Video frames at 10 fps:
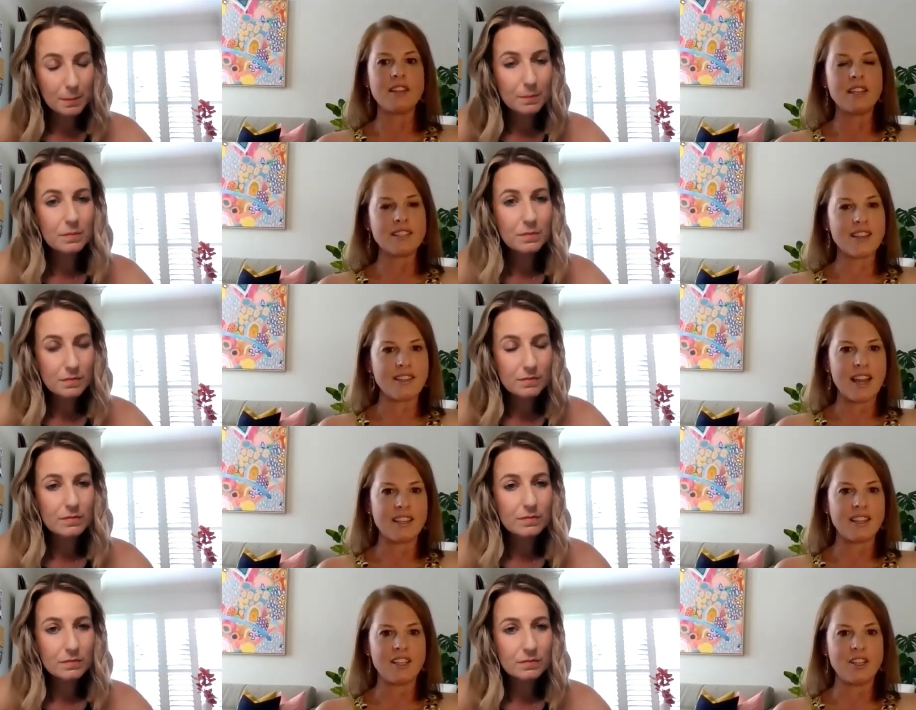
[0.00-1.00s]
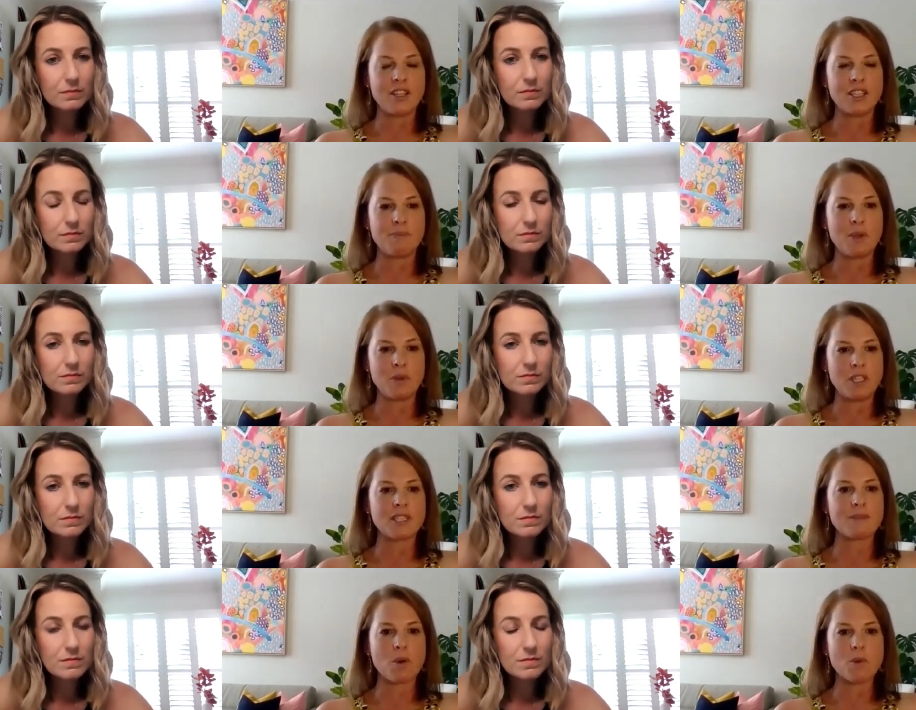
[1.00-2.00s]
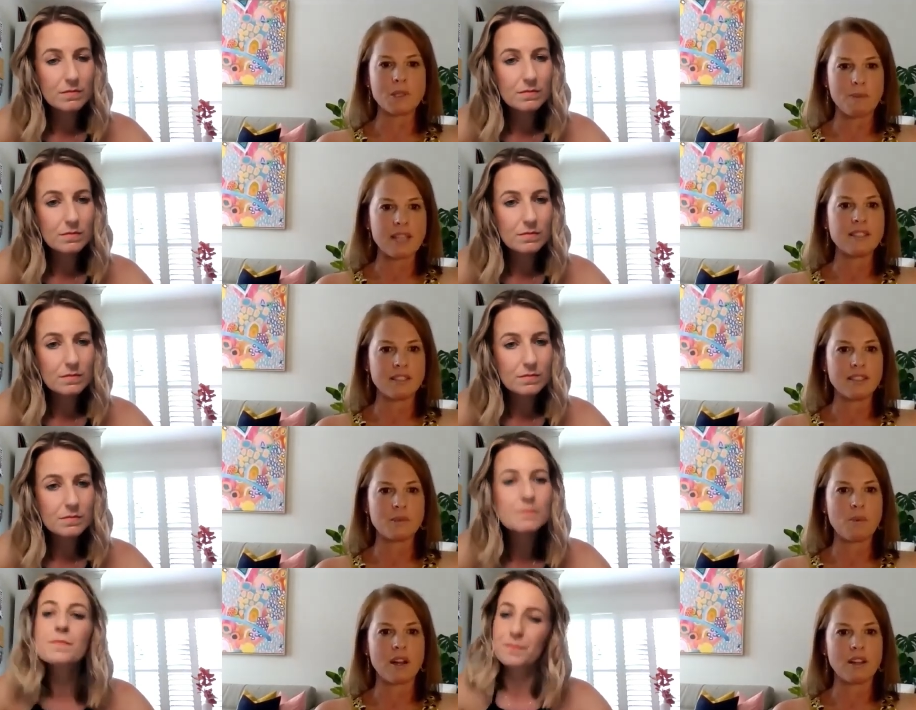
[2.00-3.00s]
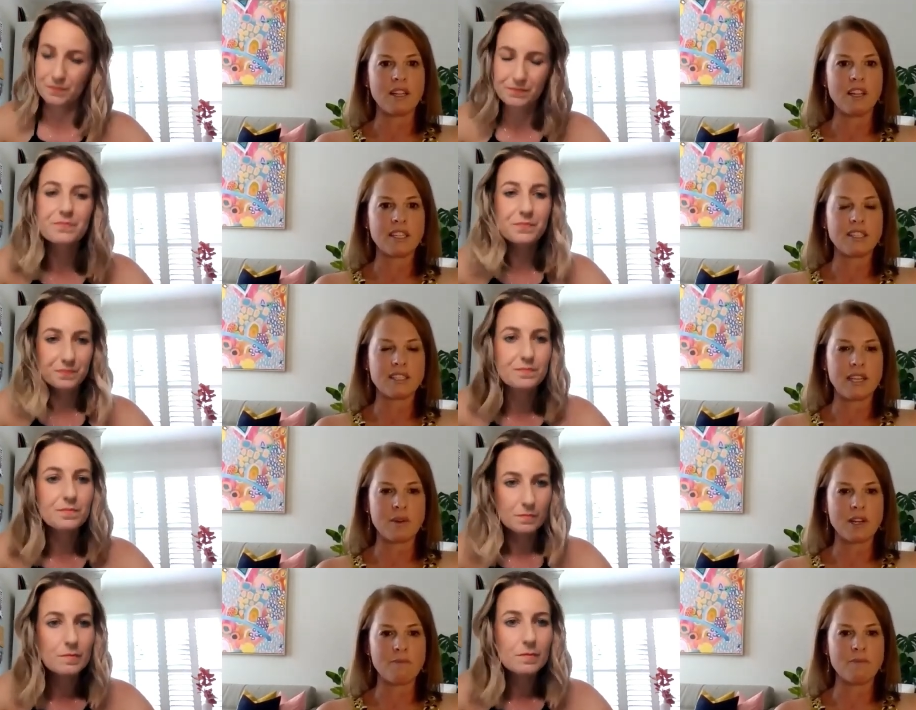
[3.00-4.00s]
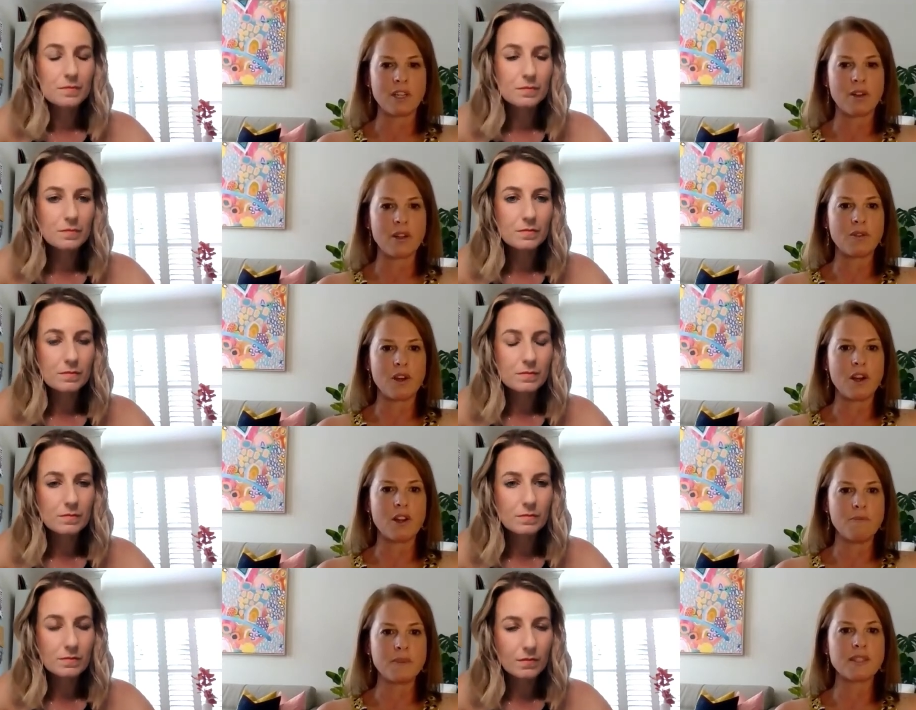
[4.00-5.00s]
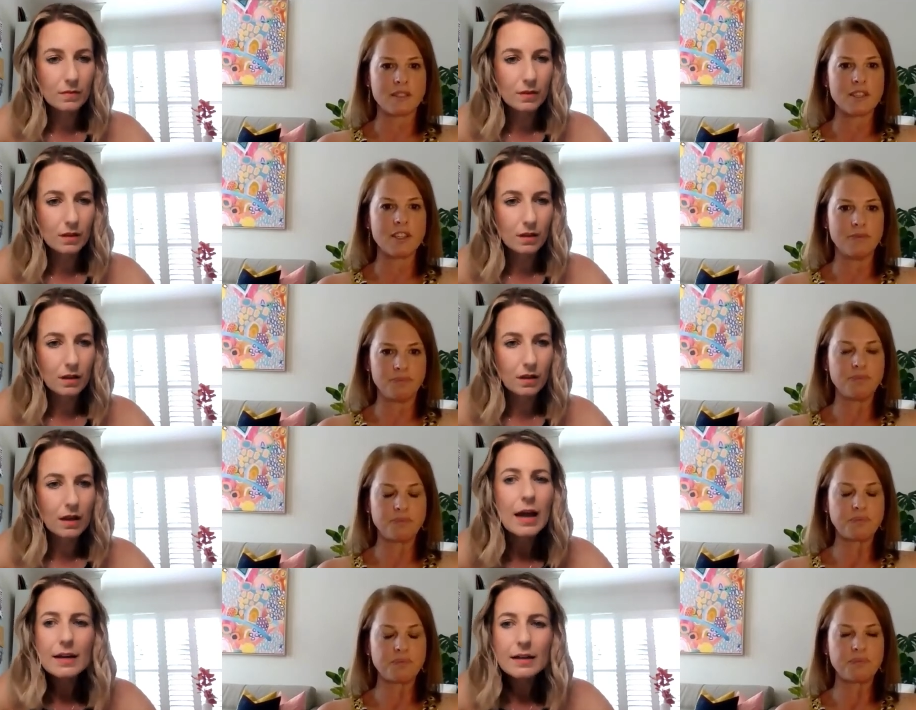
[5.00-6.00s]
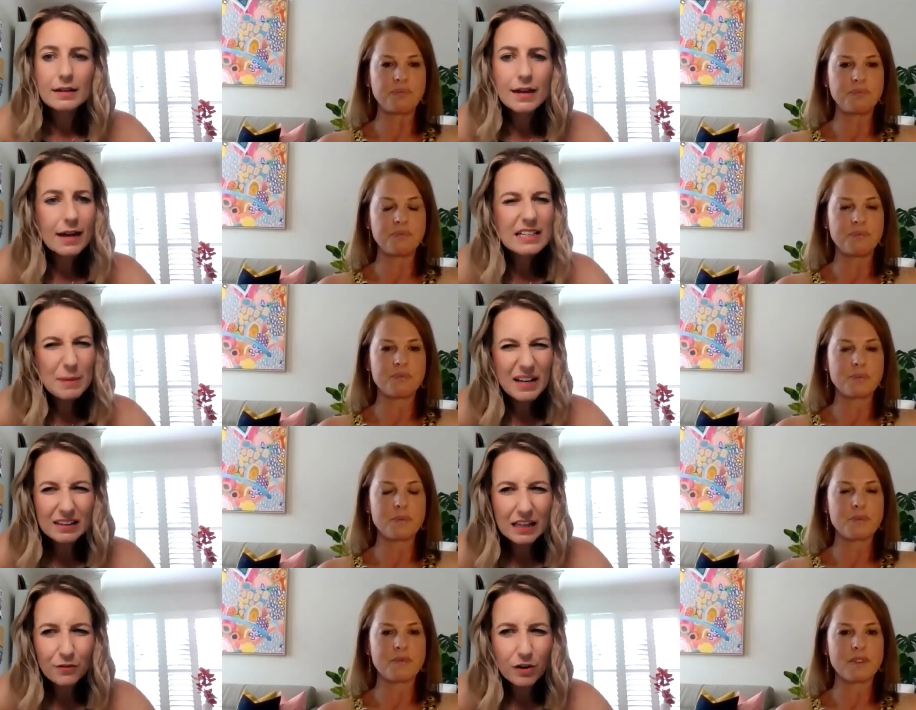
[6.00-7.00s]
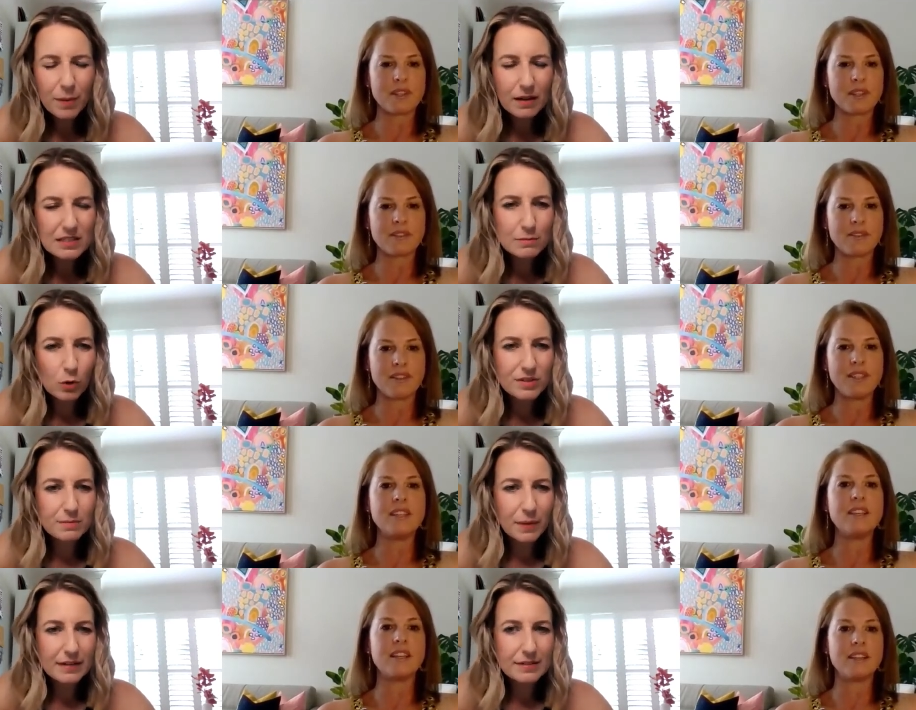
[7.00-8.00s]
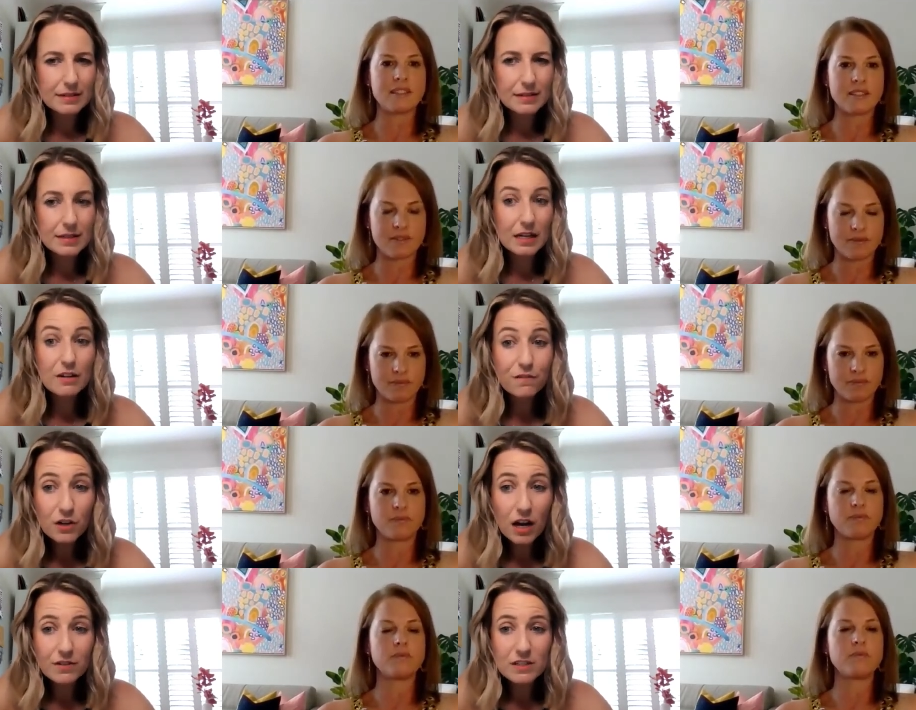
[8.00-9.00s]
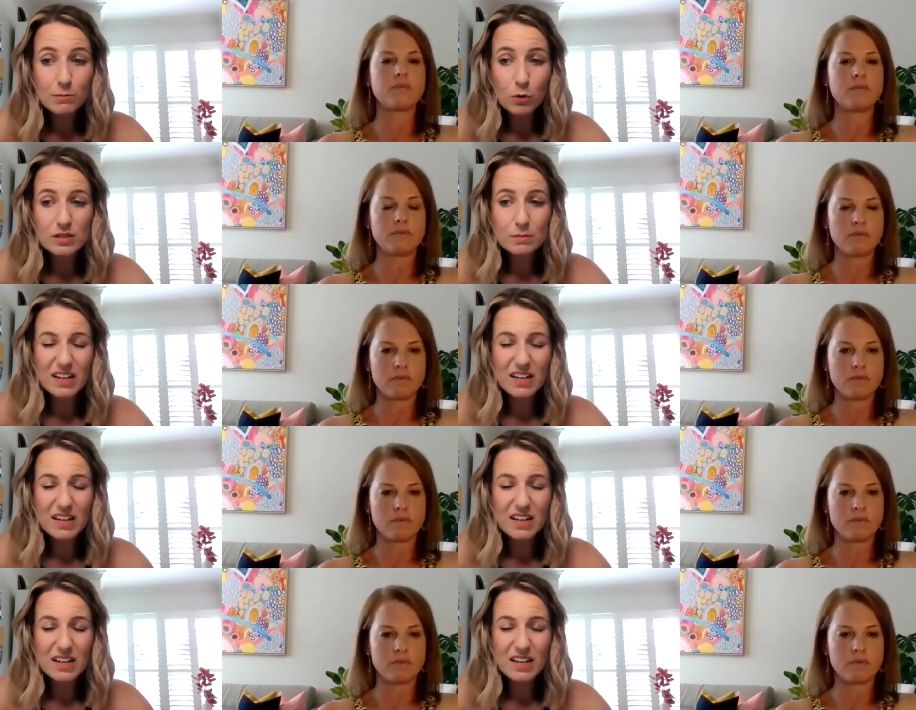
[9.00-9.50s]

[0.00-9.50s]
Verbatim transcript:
Speaker 1: things like that that you can just build into small spaces as well. I like to see when I'm going through homes. So
Speaker 2: yeah, it's been clever about small spaces. If you have a small space,